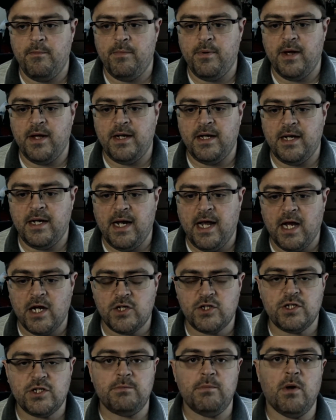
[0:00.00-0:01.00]
but it
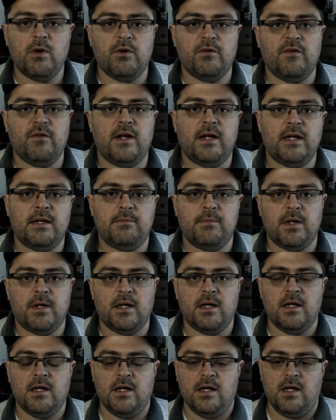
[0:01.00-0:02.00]
actually motivated
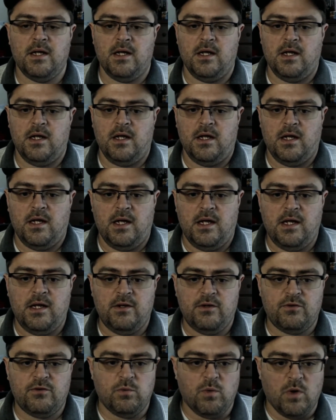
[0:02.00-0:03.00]
me, is